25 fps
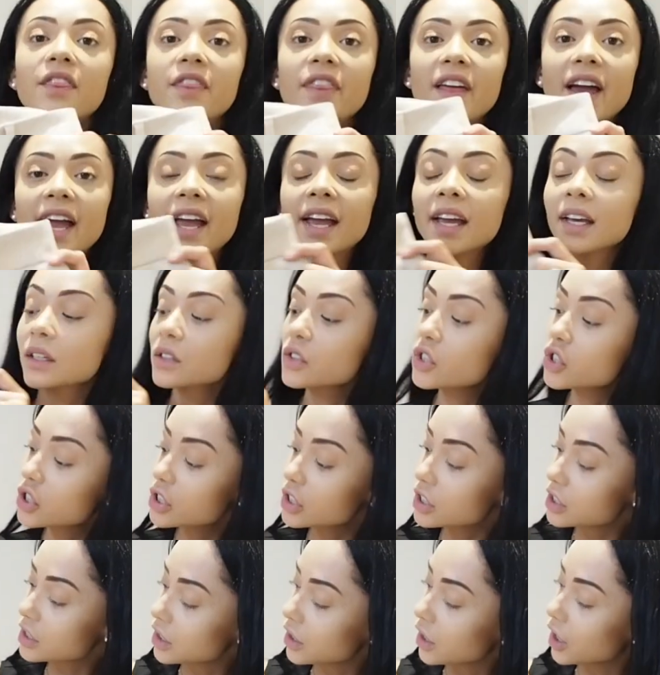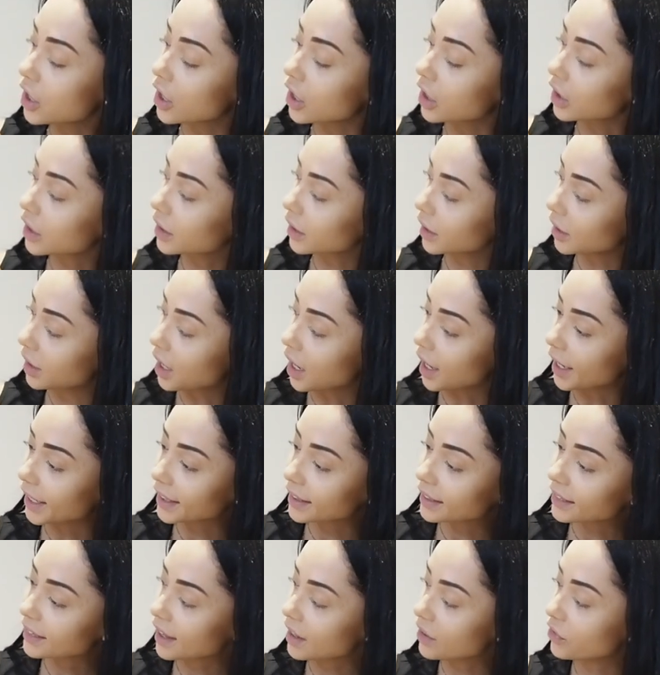They just look
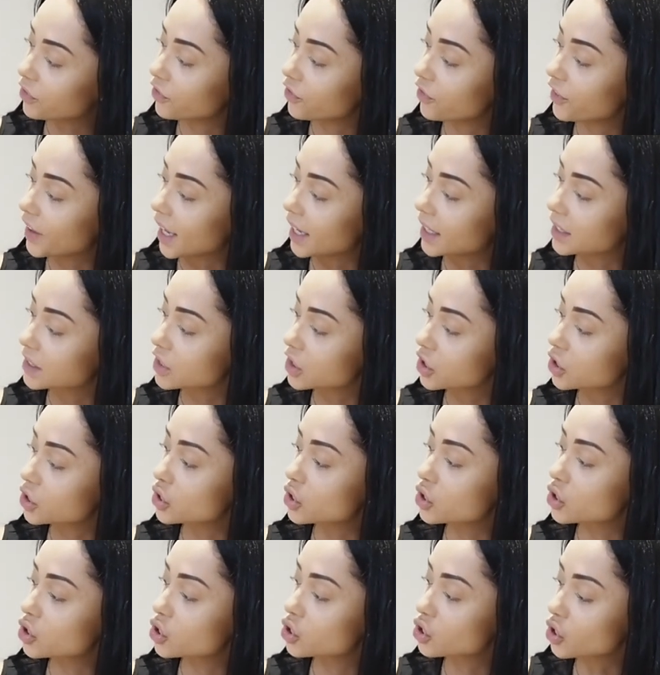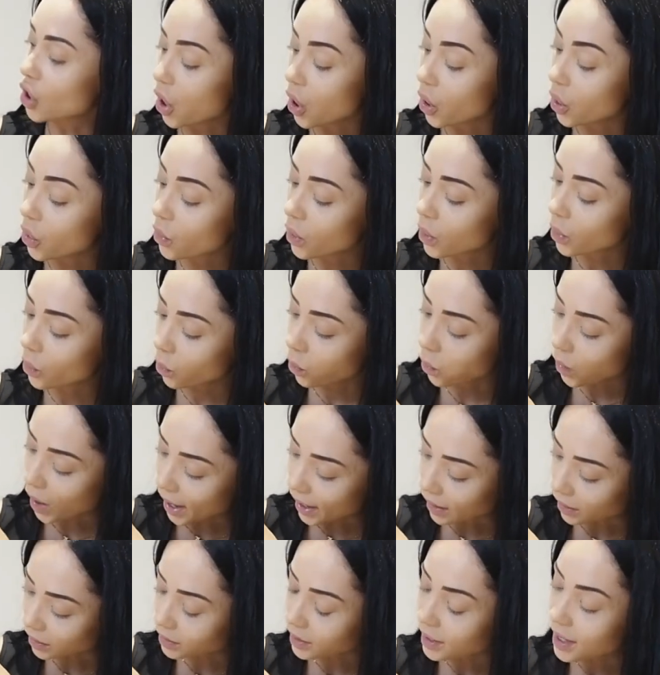like they fit so
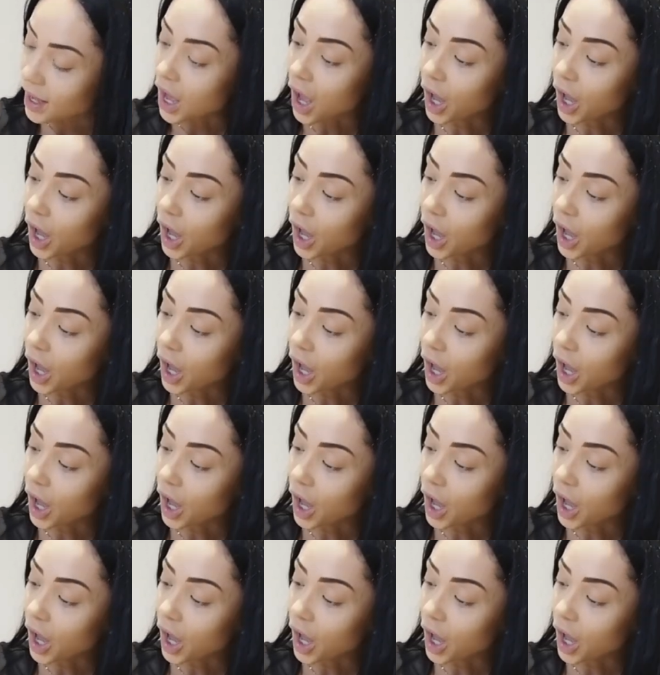well.